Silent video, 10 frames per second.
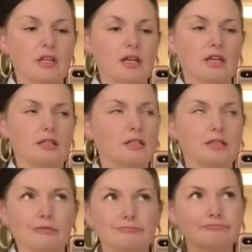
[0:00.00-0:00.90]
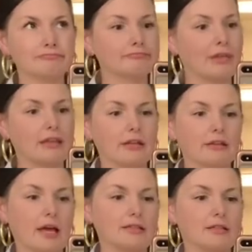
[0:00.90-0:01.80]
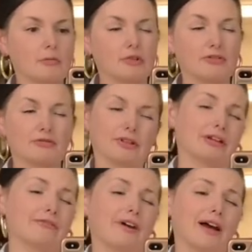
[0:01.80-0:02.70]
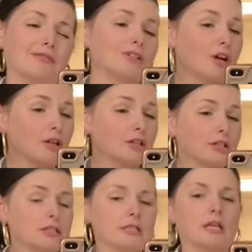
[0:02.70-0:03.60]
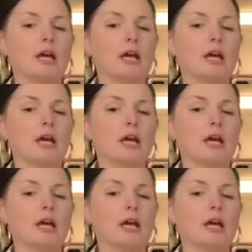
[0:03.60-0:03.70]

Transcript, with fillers: this, I think last summer for like five dollars.